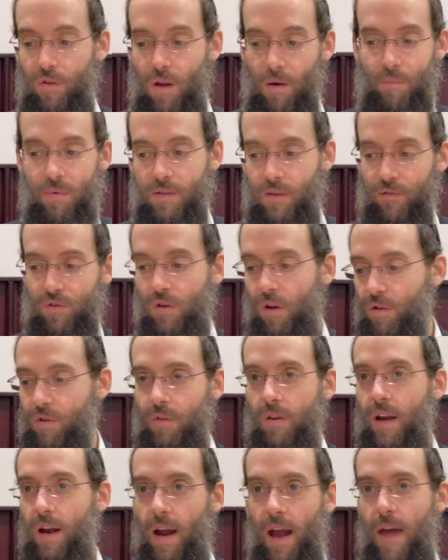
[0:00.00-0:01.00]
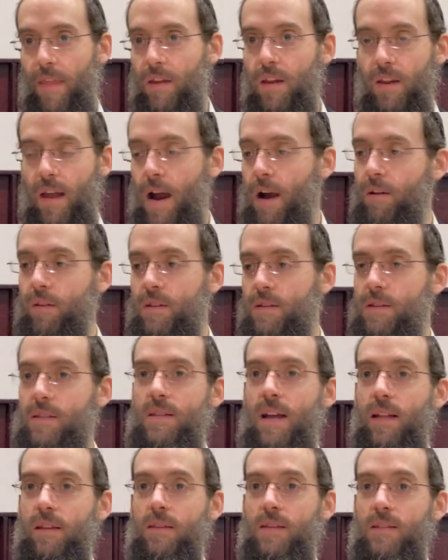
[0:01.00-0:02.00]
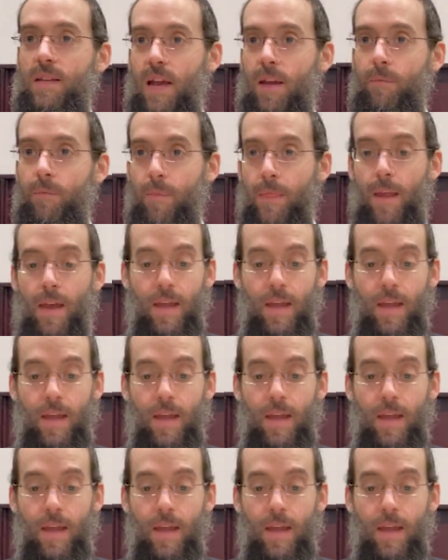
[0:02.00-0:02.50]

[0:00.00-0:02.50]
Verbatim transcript: numbers of children here, and the inheritance is not the same.